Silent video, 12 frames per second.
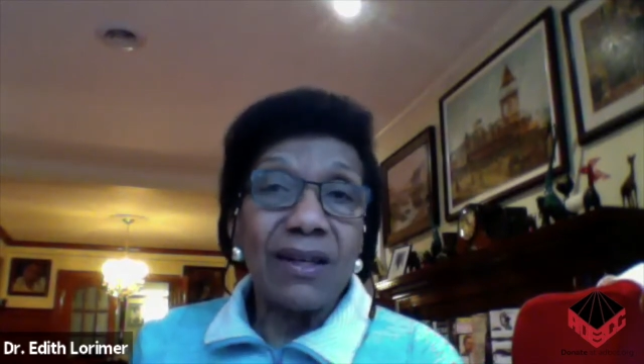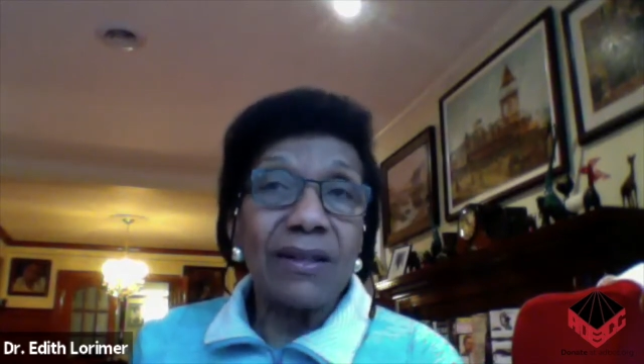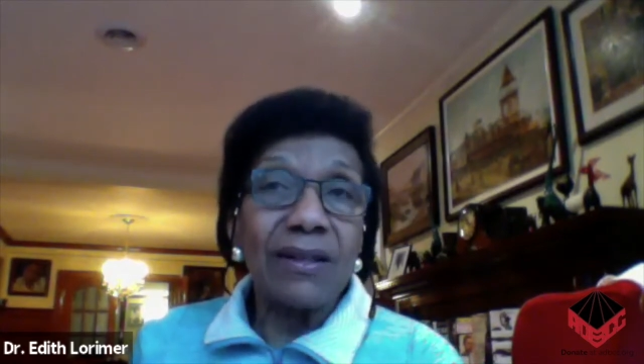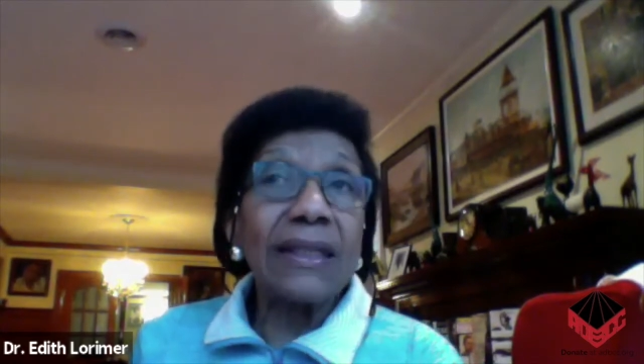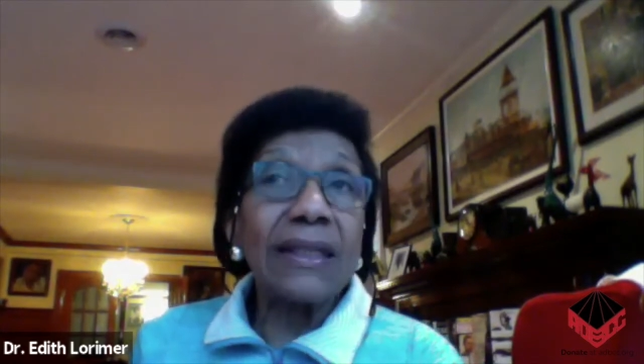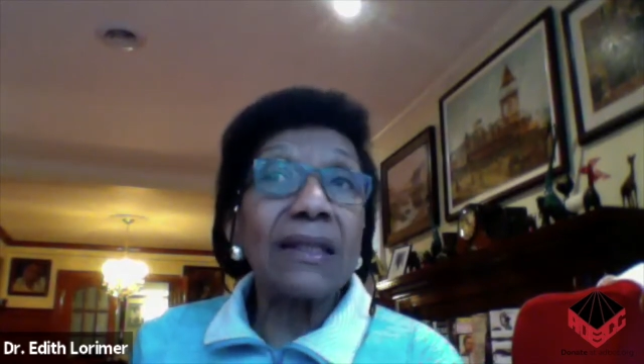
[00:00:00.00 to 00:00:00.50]

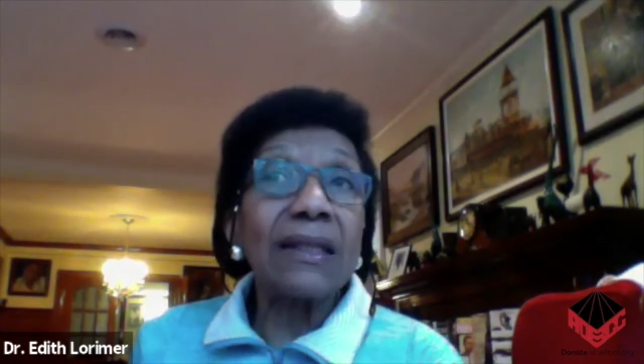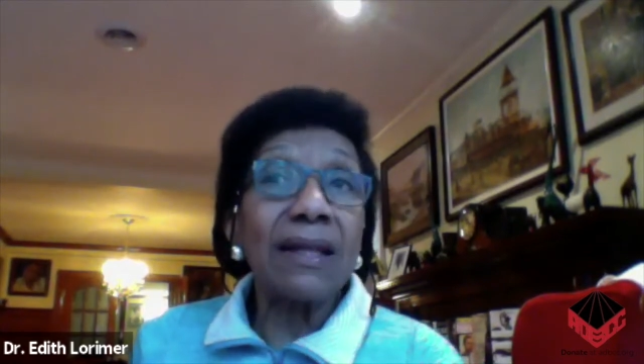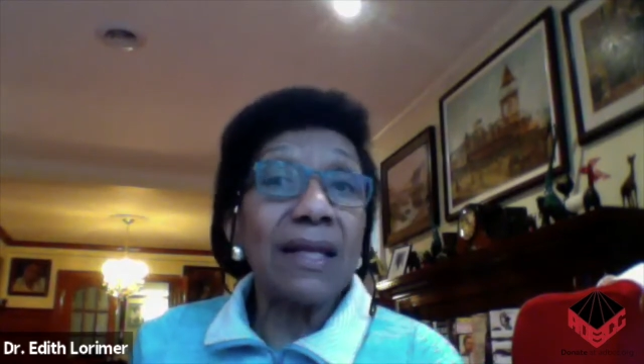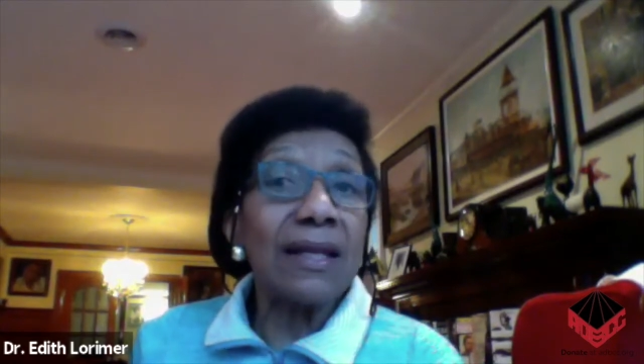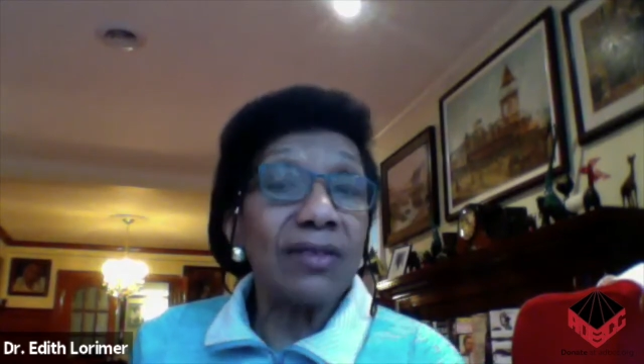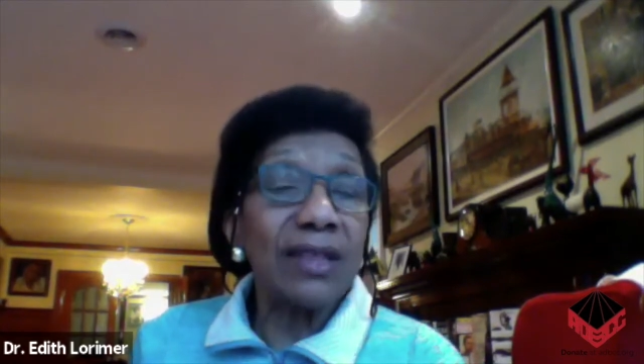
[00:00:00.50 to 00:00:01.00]
the little
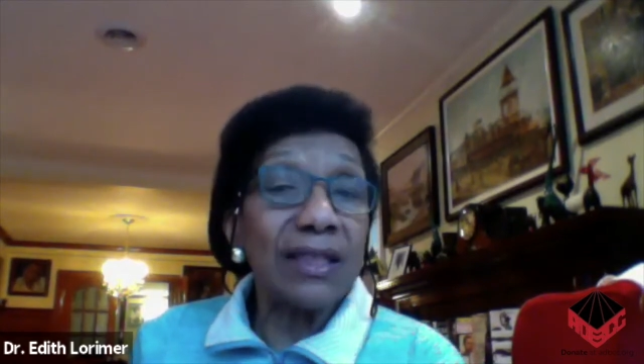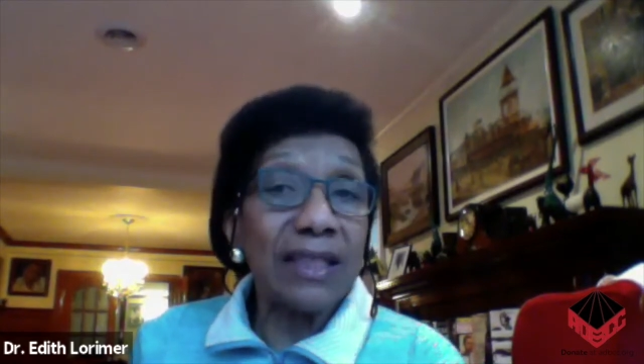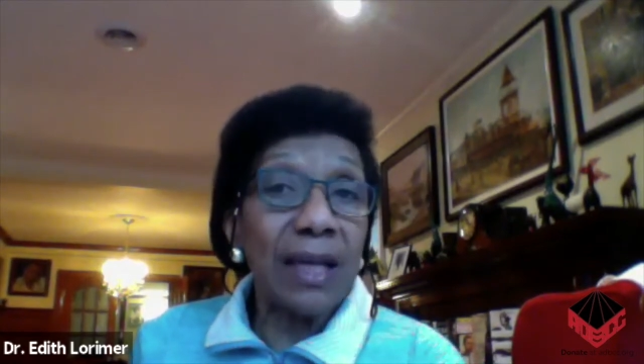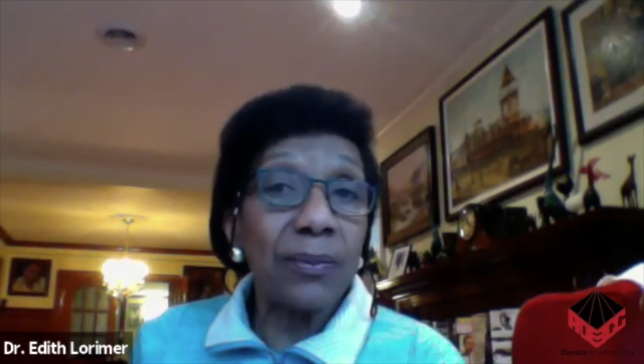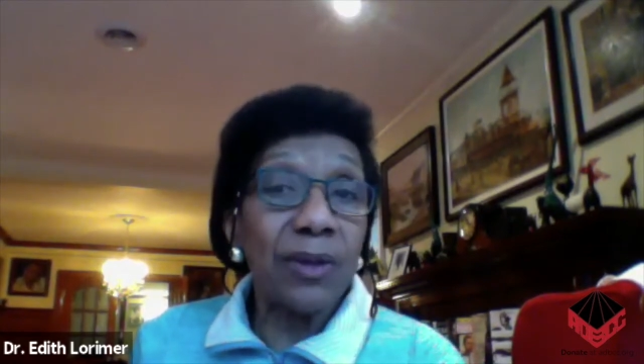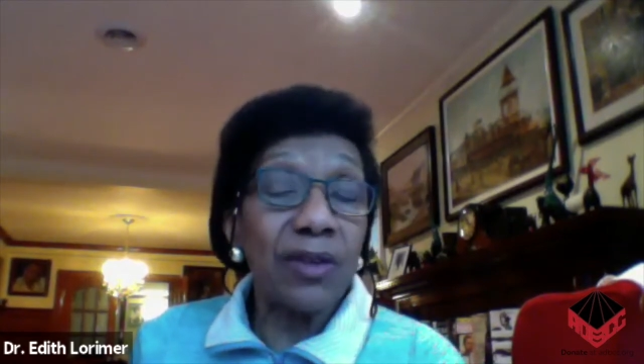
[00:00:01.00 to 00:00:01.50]
things that
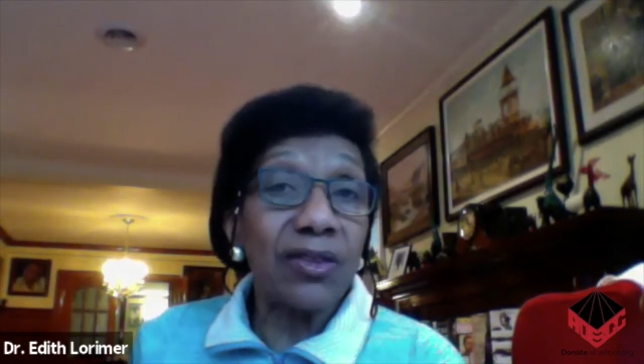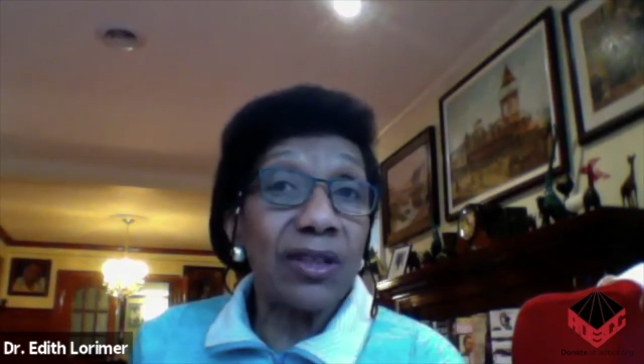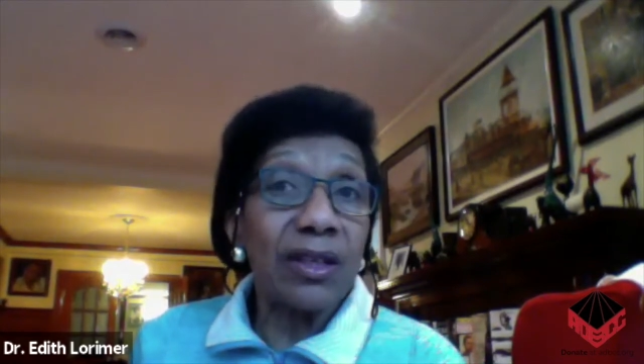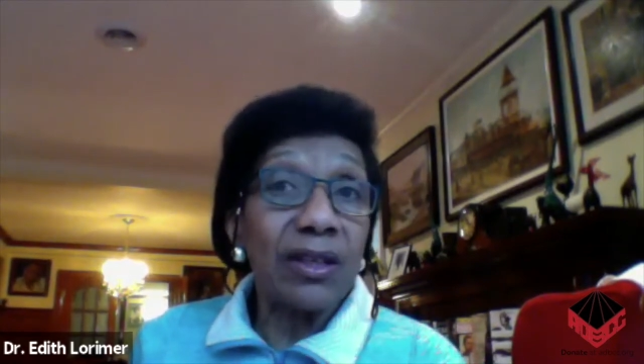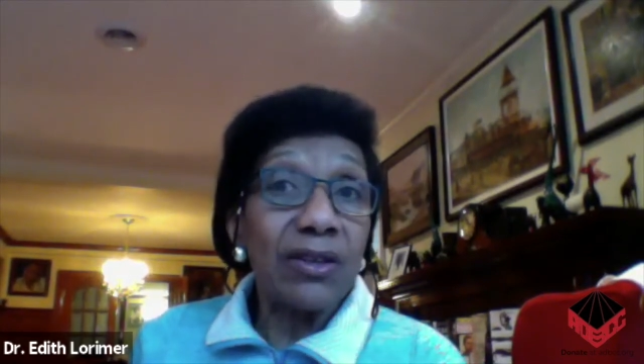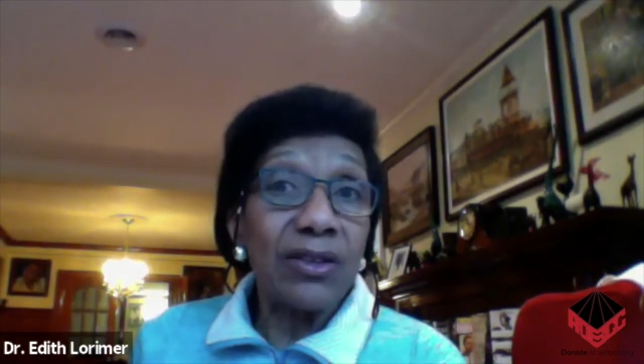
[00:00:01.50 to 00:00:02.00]
kept us
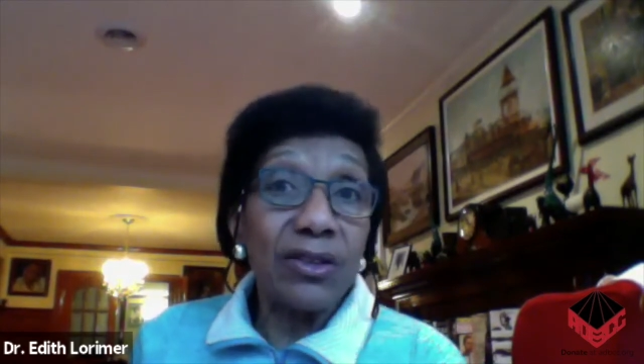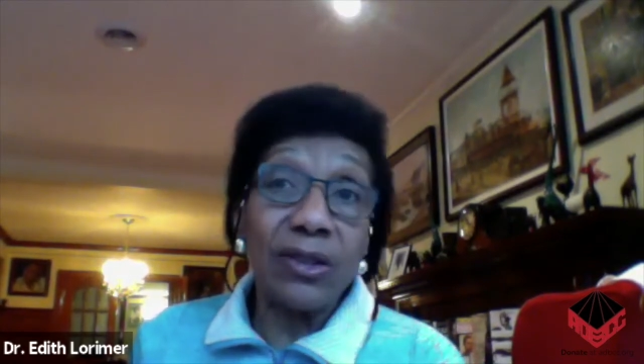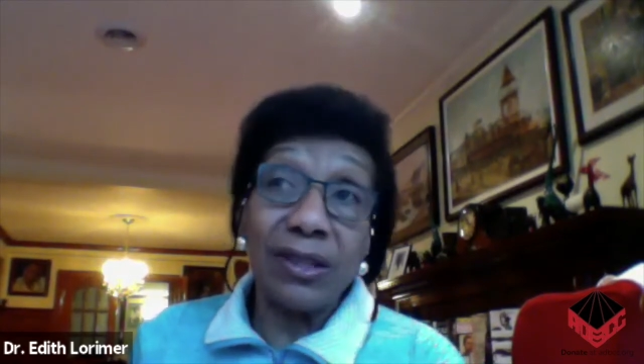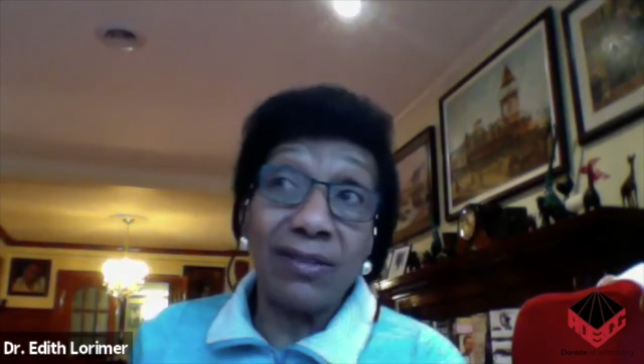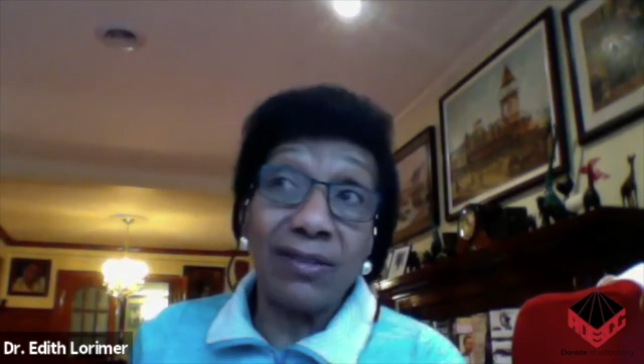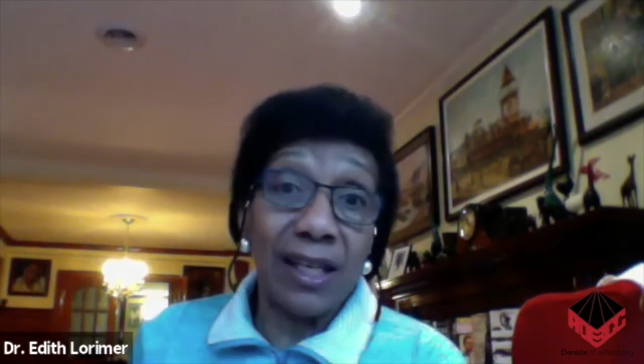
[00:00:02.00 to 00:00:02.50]
to
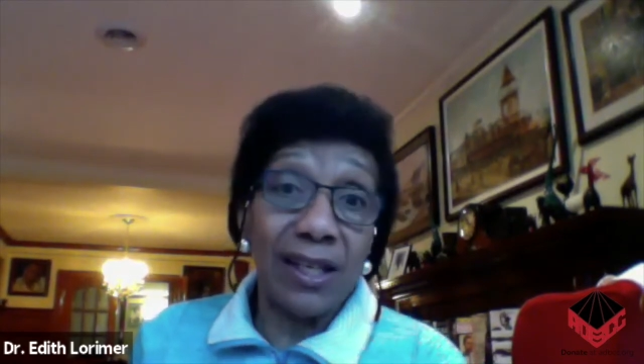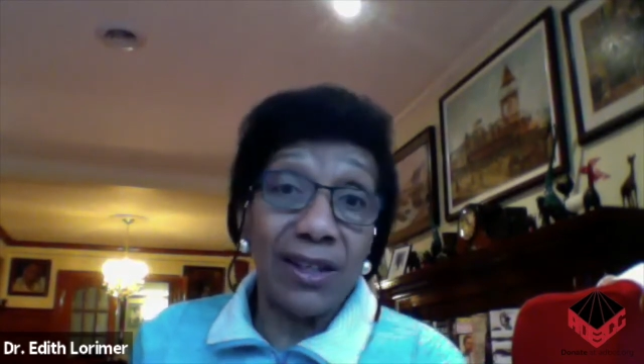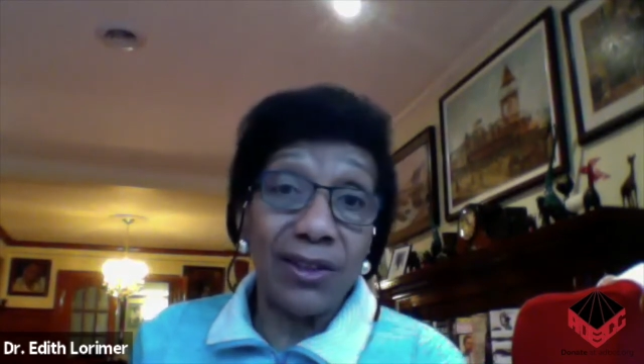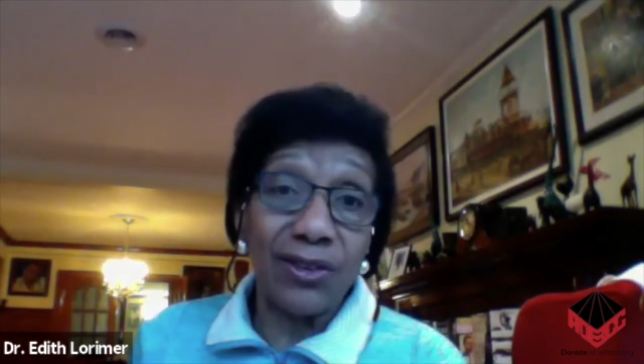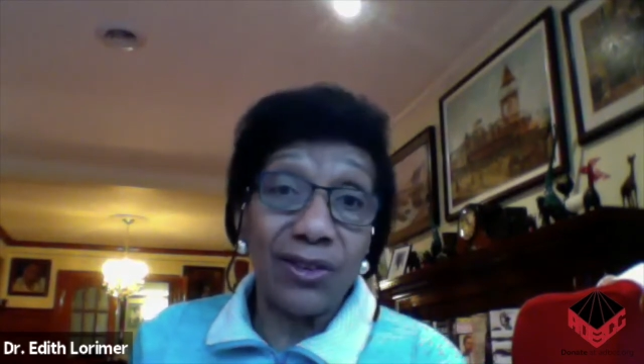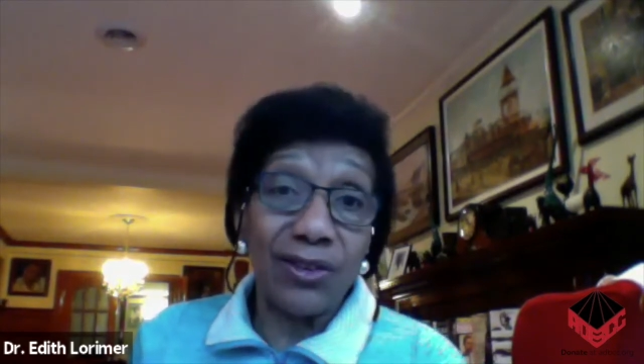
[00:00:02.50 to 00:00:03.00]
this
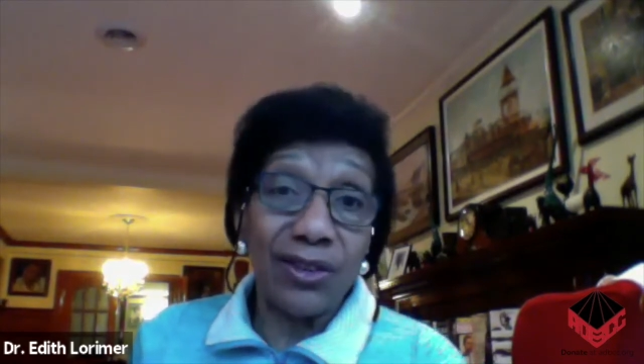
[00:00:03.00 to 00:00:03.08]
age.